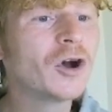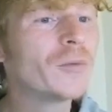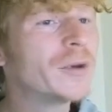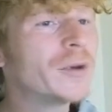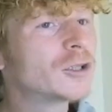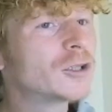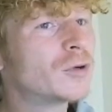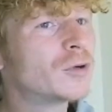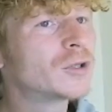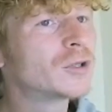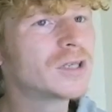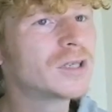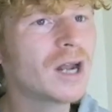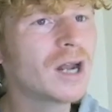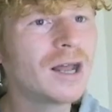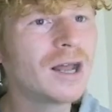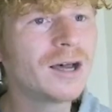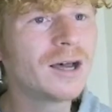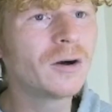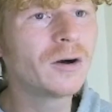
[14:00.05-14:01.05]
It just puts us a
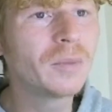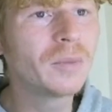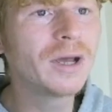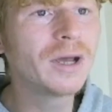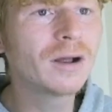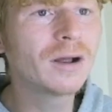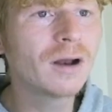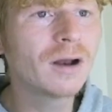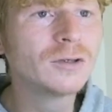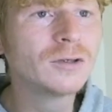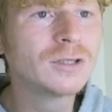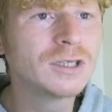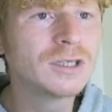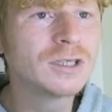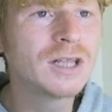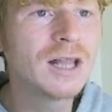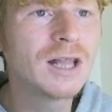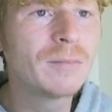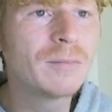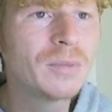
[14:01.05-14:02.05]
little bit closer
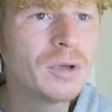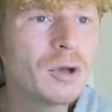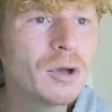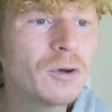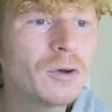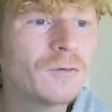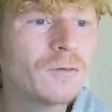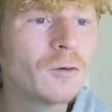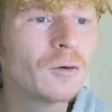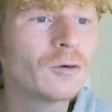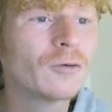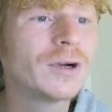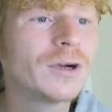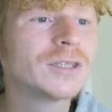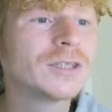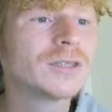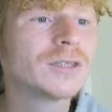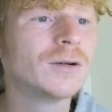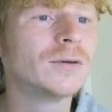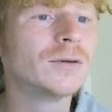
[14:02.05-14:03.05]
to them beautiful
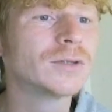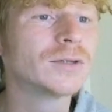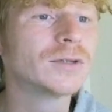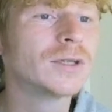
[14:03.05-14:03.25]
crystals.